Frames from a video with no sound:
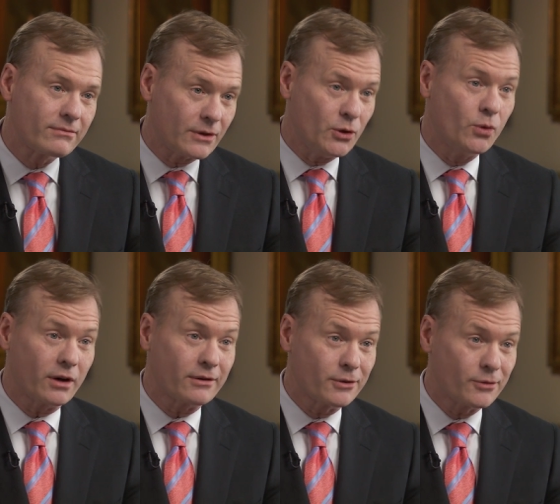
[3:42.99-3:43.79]
You
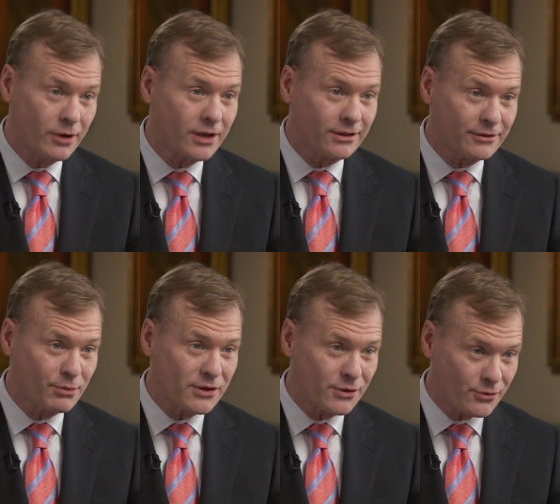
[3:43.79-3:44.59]
were critical of
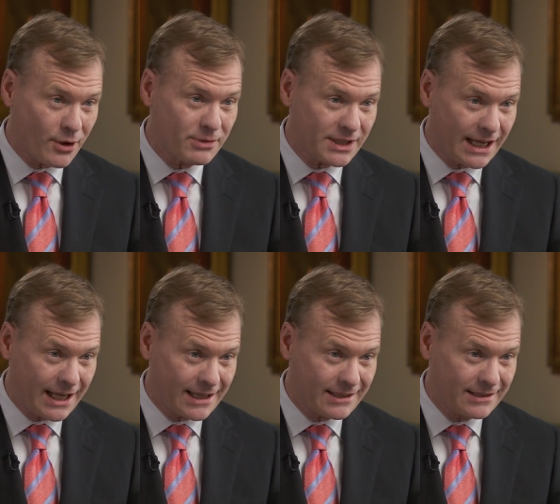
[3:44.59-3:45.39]
President Trump as a
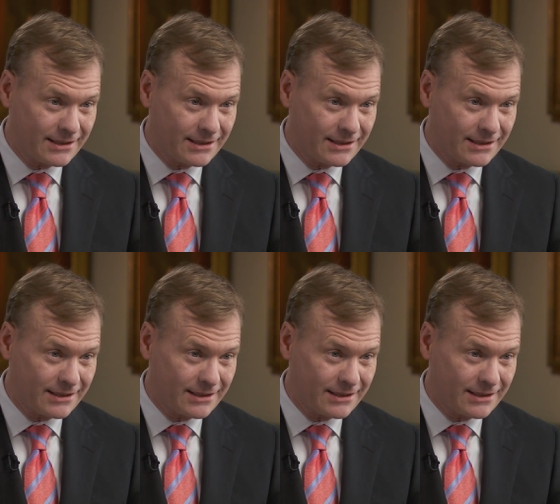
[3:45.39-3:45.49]
candidate.